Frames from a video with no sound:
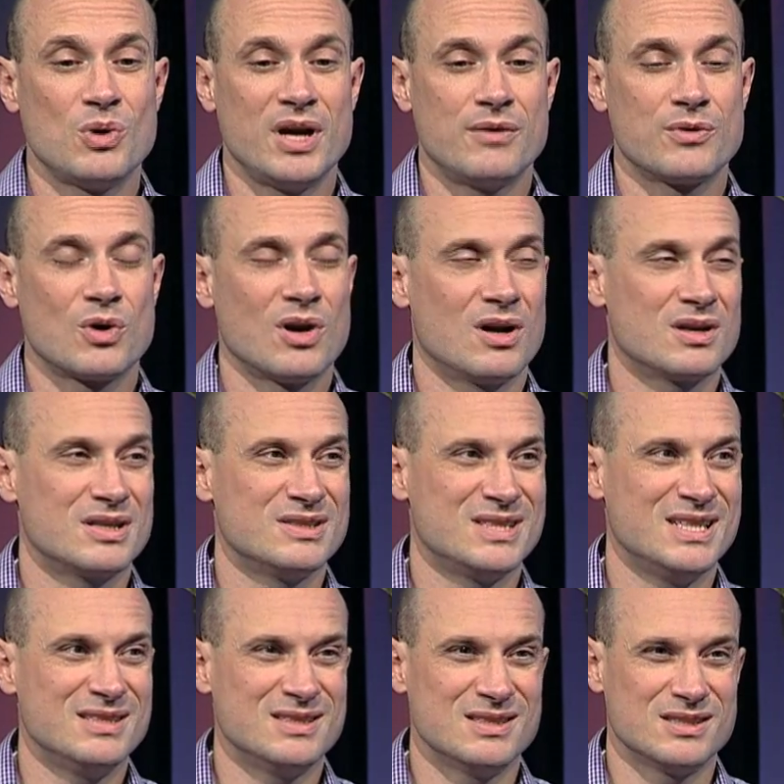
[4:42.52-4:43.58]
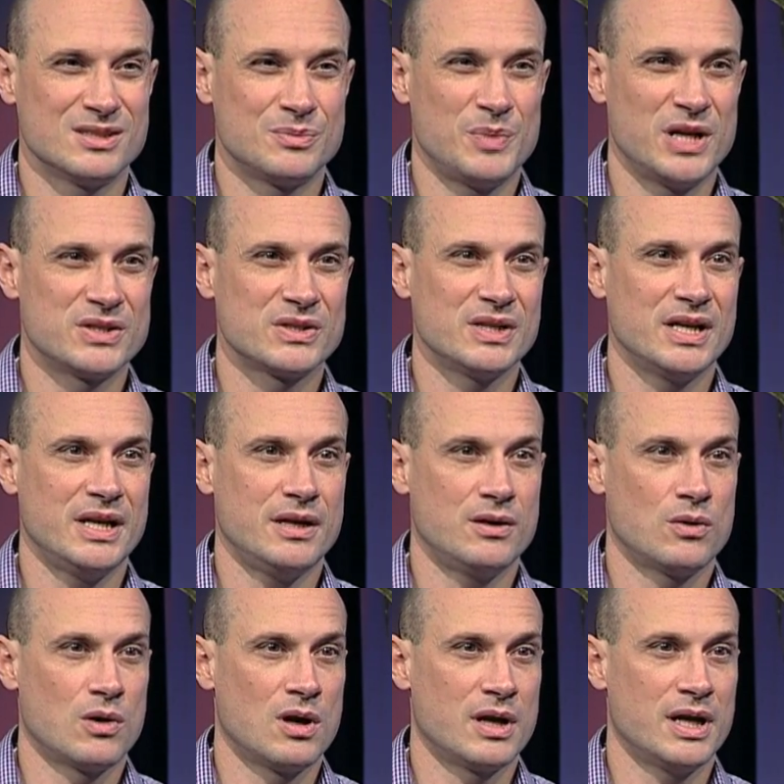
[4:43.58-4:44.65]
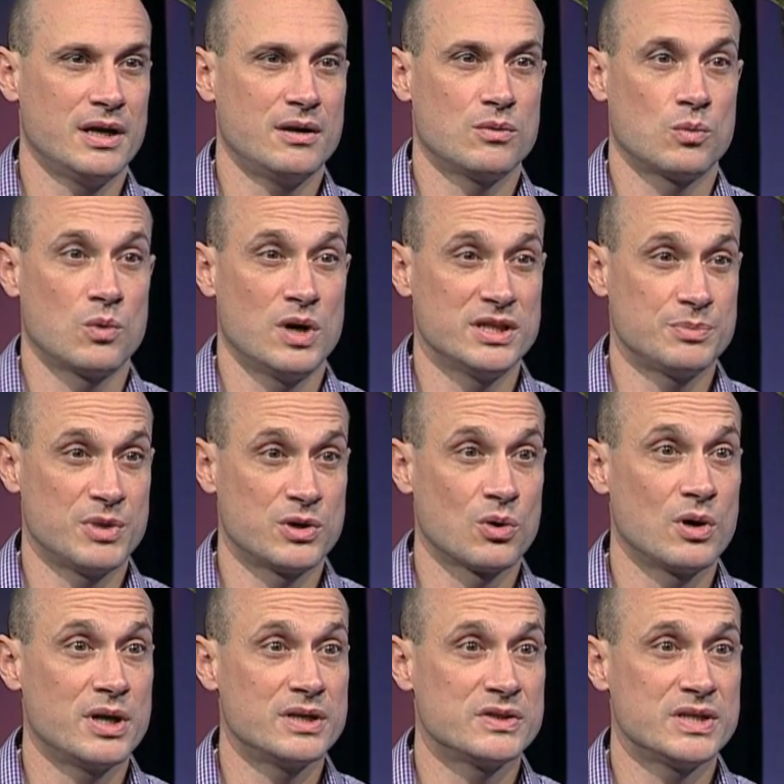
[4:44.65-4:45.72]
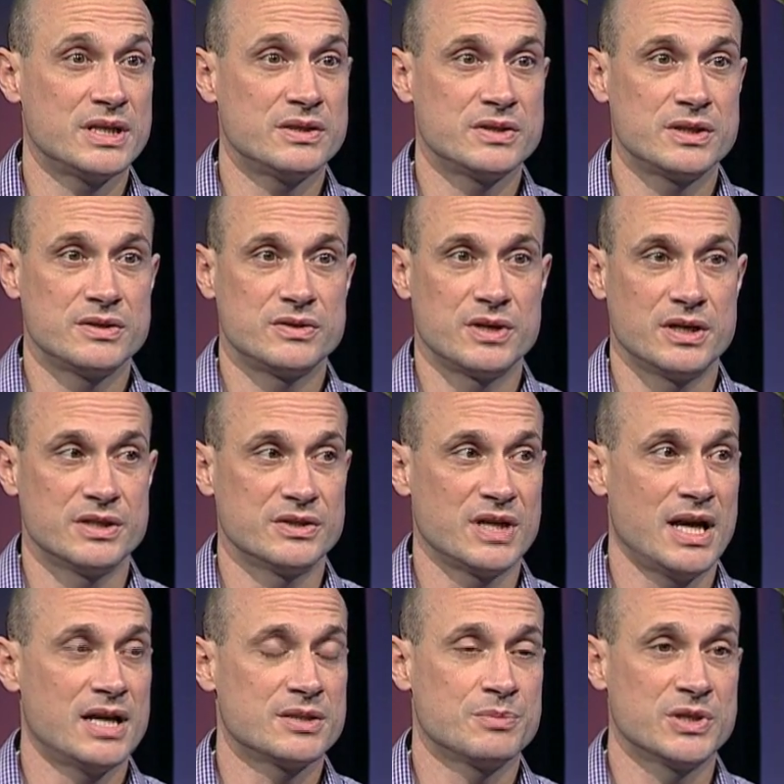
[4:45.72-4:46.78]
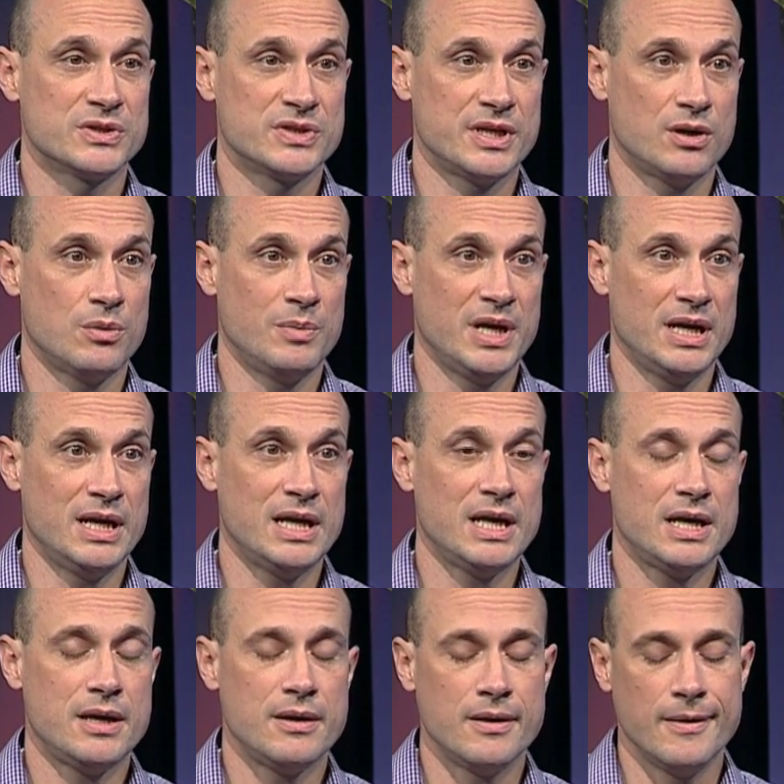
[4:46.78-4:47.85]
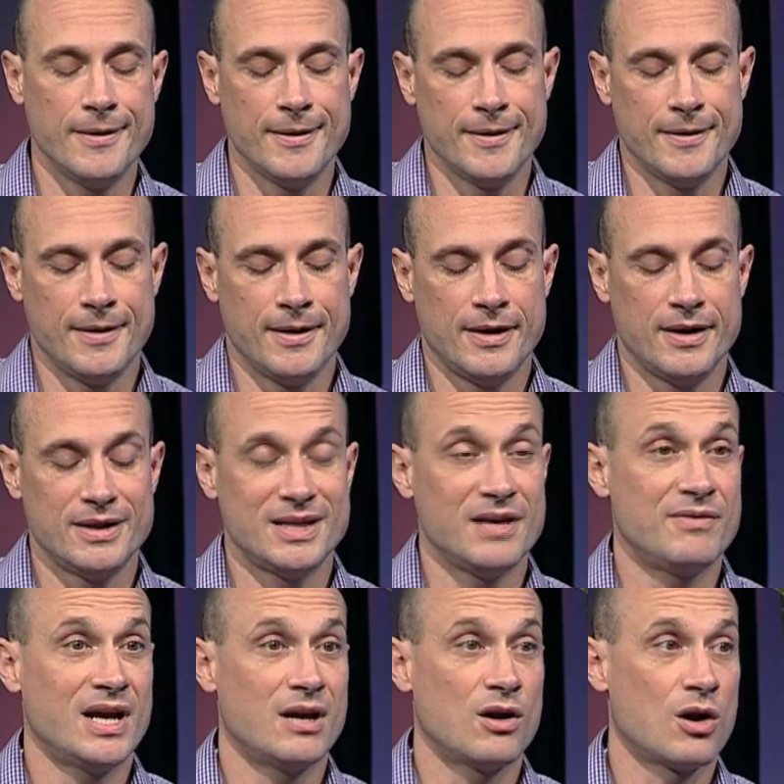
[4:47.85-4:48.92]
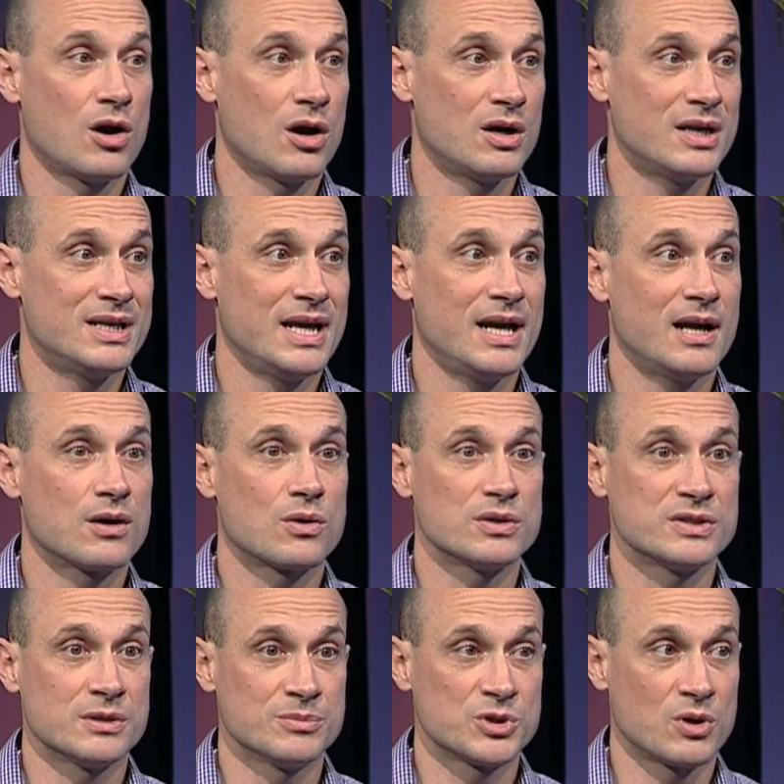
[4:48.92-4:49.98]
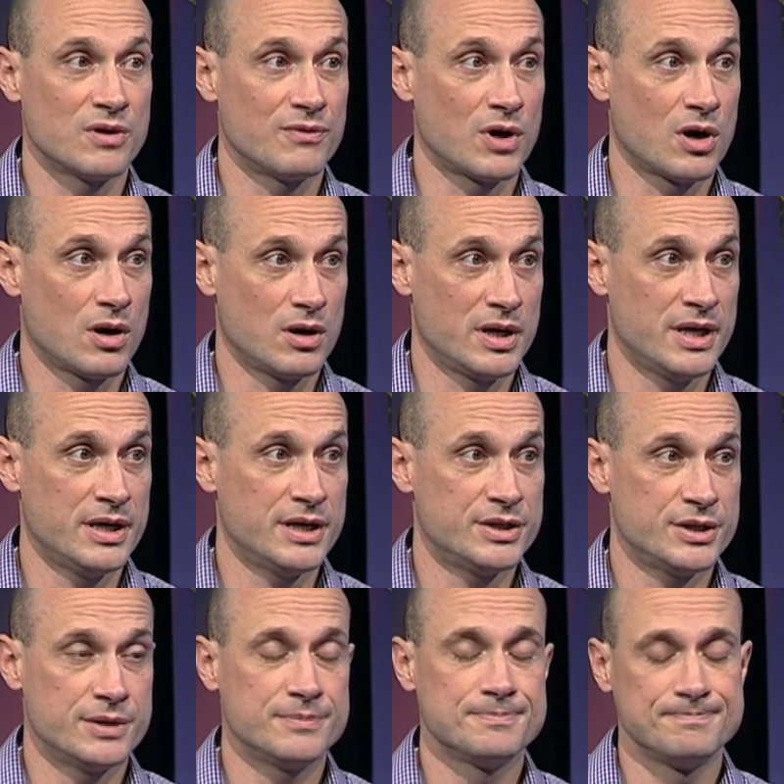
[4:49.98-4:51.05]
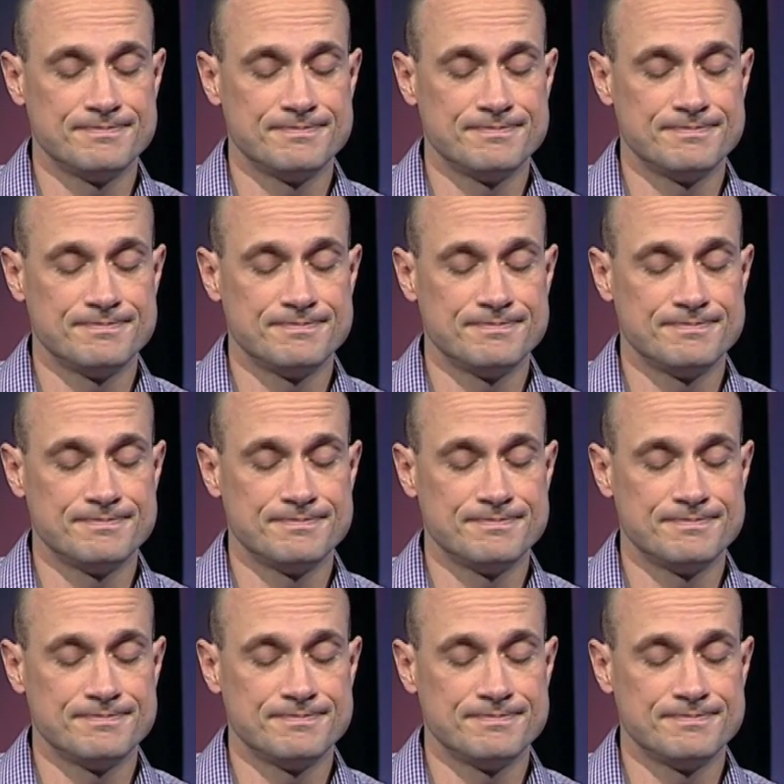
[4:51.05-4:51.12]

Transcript: who have chronic diseases, especially chronic respiratory diseases such as asthma, COPD, uh, they've had a heart attack or some sort of a heart condition.